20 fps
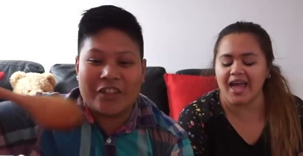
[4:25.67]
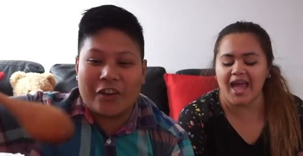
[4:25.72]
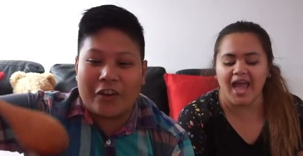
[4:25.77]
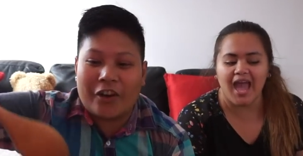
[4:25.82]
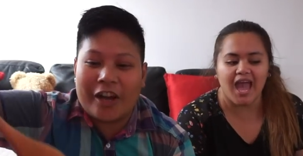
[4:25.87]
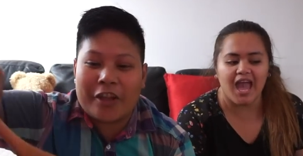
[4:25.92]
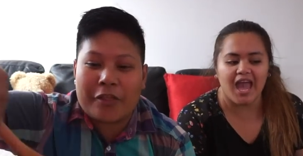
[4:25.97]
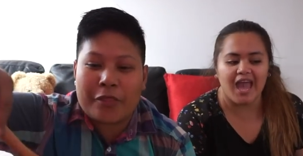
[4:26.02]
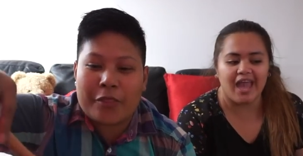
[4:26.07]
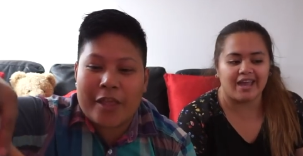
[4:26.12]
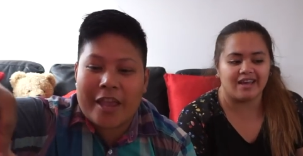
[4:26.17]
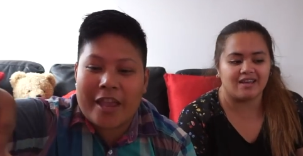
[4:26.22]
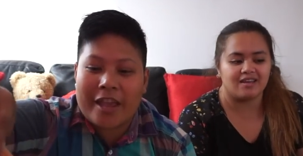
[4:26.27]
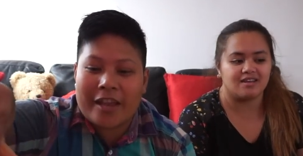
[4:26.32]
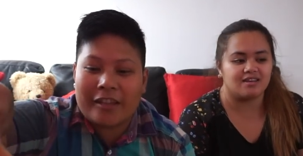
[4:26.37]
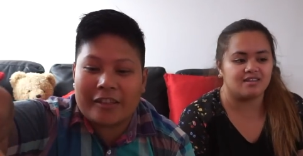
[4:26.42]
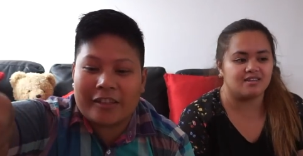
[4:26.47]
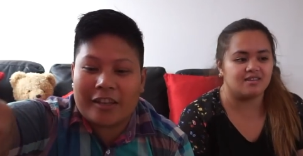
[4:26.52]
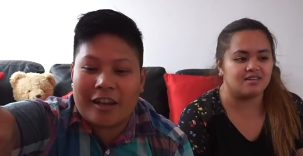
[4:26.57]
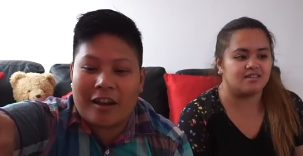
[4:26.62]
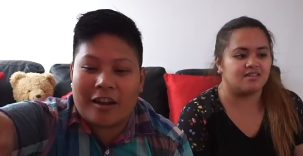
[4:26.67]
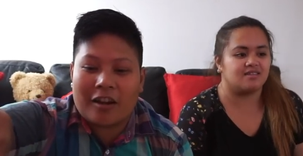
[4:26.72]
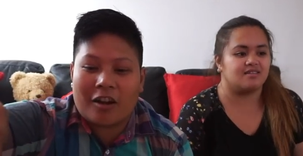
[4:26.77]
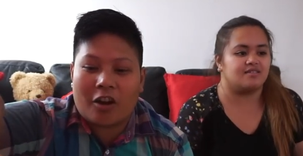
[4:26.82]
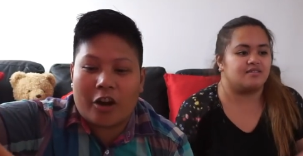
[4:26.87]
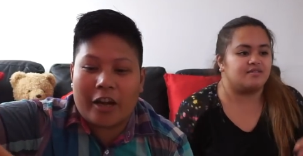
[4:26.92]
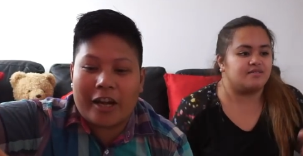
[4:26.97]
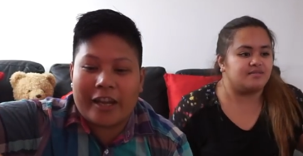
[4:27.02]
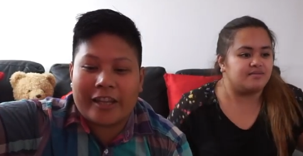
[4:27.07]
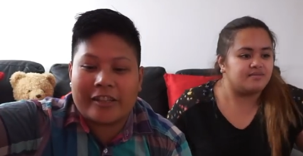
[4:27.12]
Speaker 1: So I think that
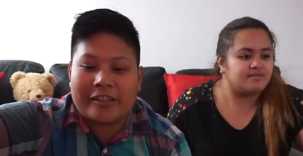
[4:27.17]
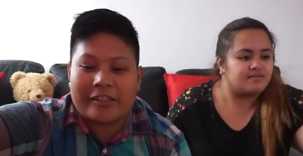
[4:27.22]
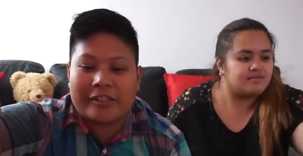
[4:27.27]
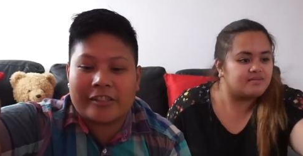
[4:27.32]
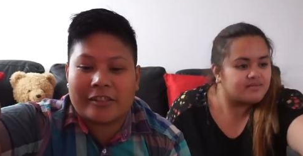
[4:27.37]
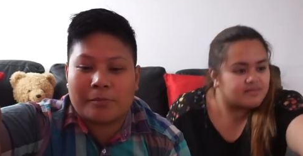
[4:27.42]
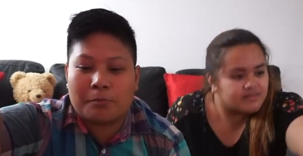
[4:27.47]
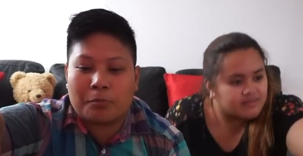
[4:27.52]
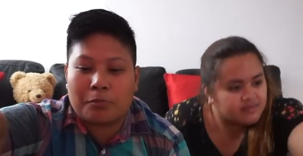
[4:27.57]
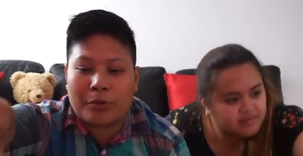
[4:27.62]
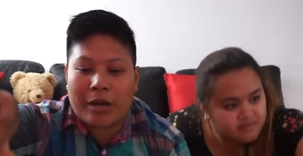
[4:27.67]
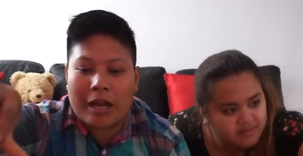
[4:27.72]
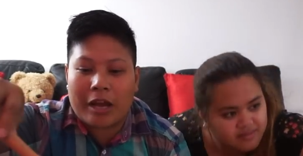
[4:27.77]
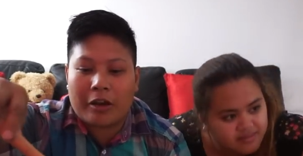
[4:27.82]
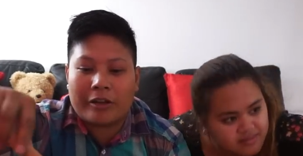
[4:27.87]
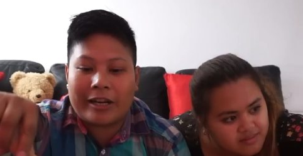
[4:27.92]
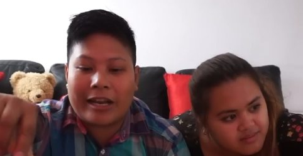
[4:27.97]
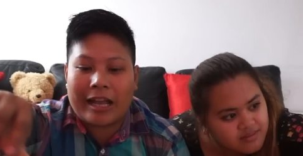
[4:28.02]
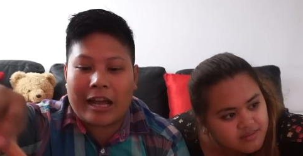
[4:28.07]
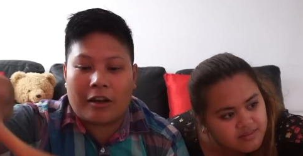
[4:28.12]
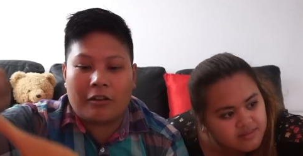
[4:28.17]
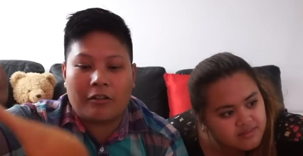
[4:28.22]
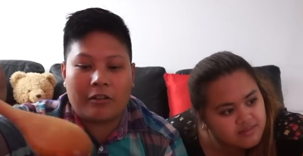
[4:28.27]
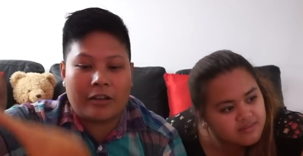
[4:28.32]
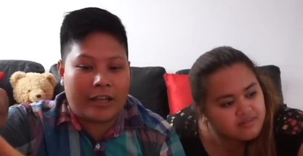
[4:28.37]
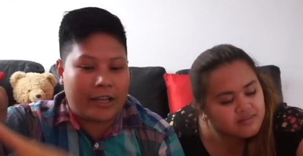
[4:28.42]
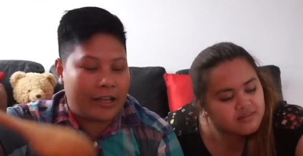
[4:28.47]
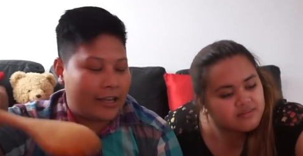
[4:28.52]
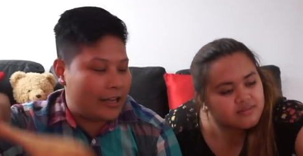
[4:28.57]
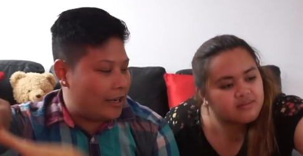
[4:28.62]
garlic is brown now.
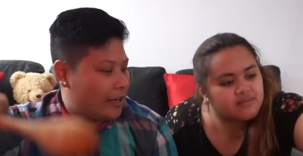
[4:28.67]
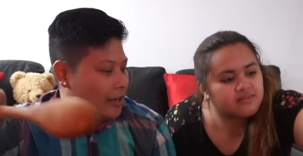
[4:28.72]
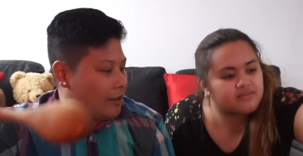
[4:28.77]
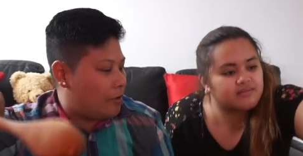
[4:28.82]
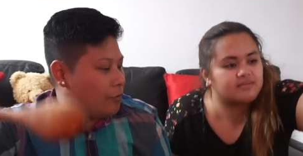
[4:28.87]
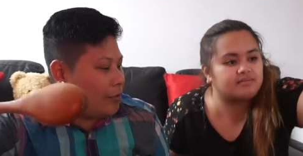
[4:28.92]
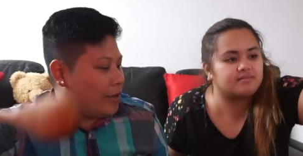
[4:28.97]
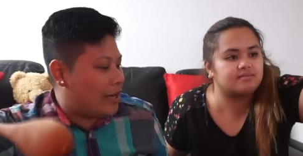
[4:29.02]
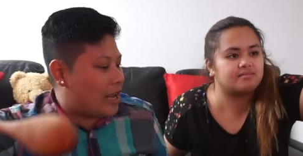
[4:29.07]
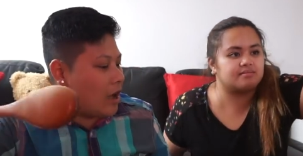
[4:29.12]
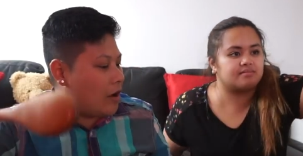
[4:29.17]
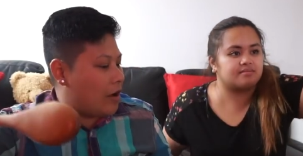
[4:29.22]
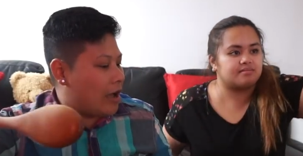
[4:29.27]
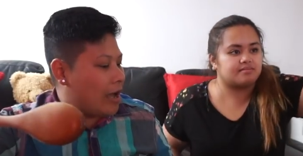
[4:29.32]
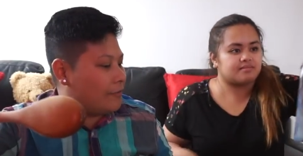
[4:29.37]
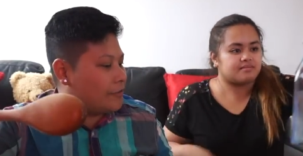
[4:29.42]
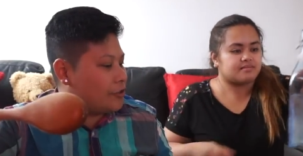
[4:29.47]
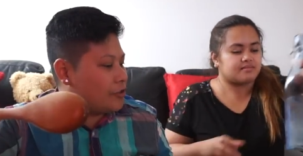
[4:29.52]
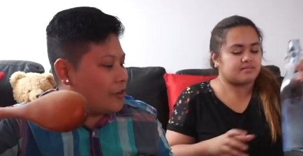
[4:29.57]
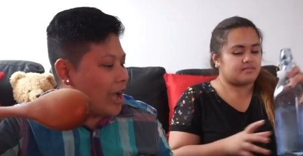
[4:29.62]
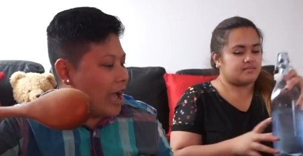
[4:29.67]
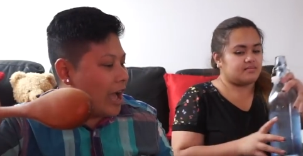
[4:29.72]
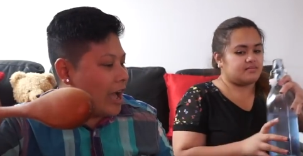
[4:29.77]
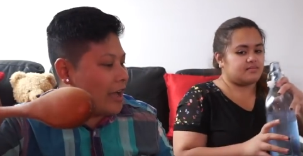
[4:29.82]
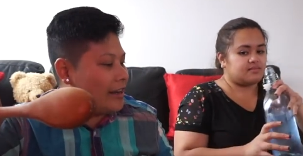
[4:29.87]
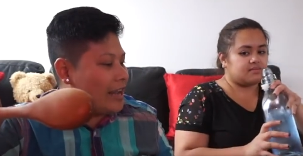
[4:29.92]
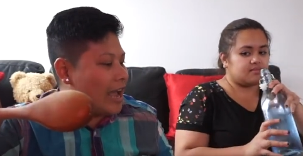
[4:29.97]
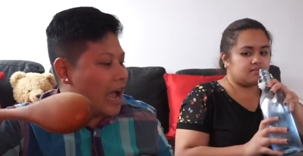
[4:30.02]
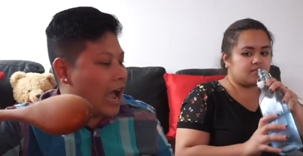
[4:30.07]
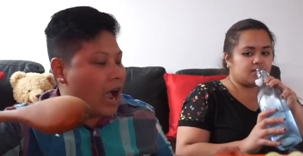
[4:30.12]
And then we now have to
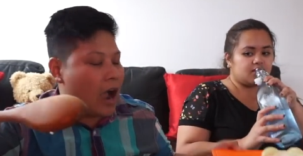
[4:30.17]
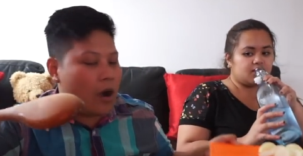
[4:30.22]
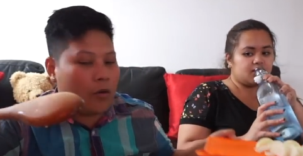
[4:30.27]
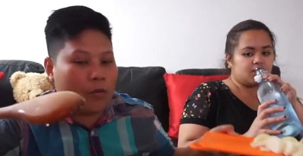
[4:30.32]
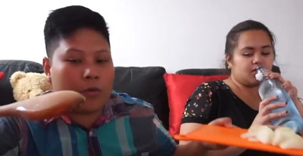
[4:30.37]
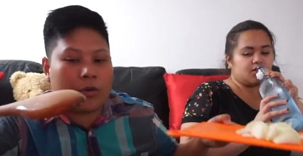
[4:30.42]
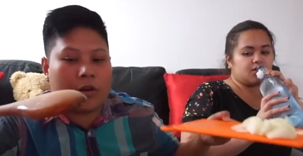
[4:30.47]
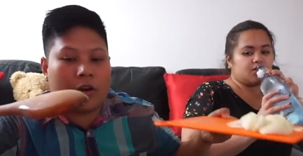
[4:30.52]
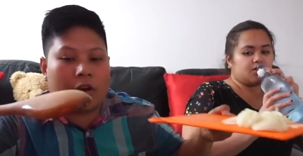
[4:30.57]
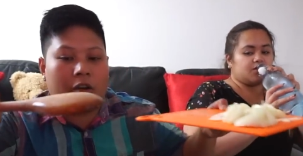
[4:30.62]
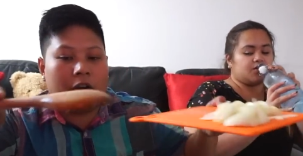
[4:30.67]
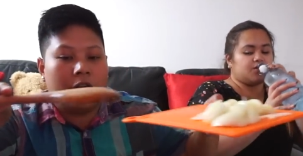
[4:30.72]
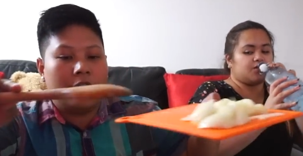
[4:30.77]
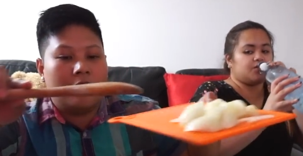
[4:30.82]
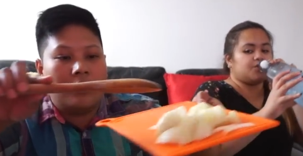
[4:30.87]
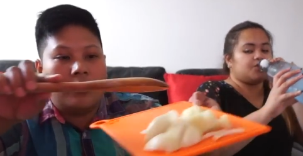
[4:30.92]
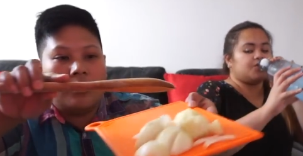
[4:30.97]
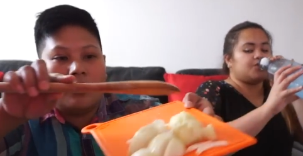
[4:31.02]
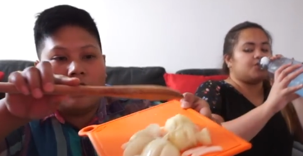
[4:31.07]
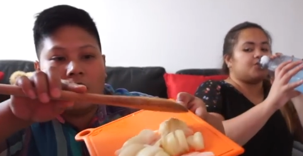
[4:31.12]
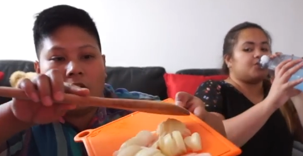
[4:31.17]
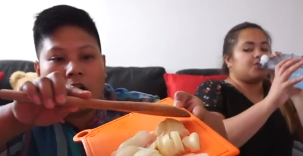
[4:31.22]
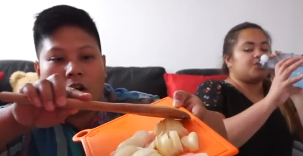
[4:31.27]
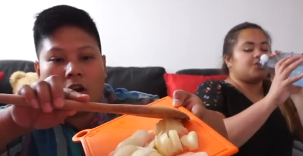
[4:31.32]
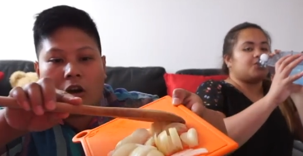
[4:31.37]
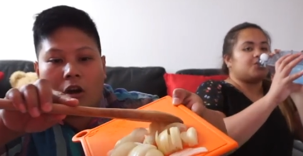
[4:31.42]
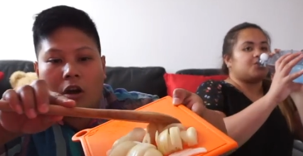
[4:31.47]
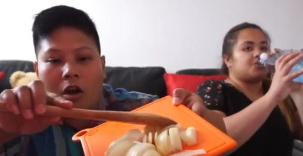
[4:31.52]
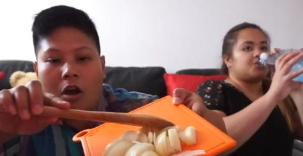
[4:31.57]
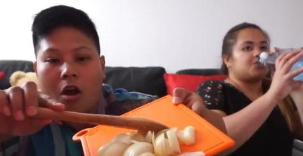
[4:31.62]
add our
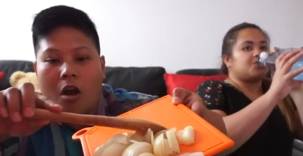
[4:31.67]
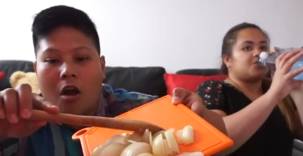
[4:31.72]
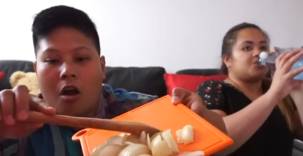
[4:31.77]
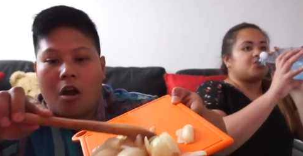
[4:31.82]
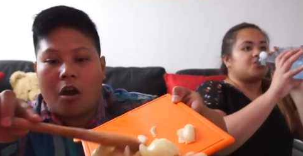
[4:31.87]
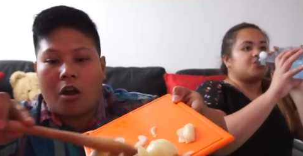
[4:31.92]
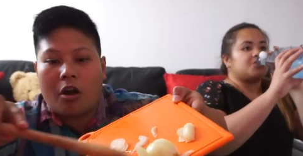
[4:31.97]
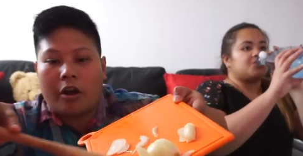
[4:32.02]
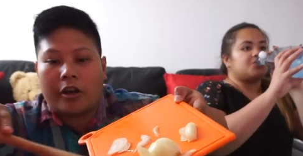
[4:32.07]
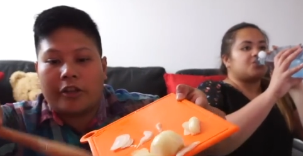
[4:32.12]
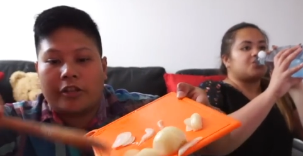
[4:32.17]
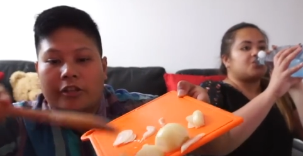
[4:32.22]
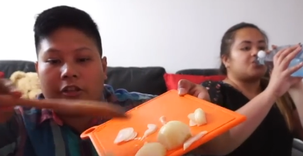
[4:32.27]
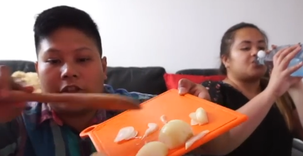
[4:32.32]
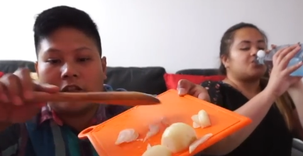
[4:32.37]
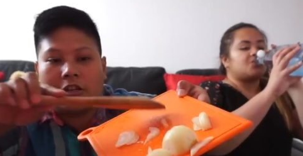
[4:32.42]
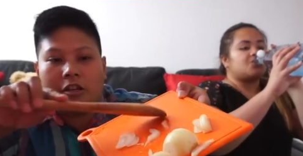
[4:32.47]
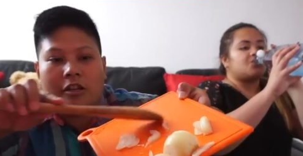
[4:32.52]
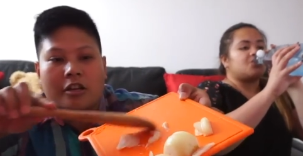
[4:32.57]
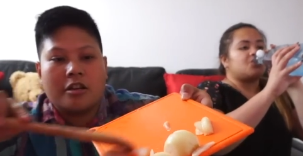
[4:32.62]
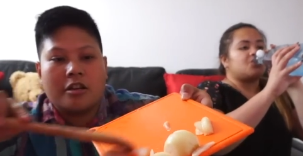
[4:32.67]
onion. There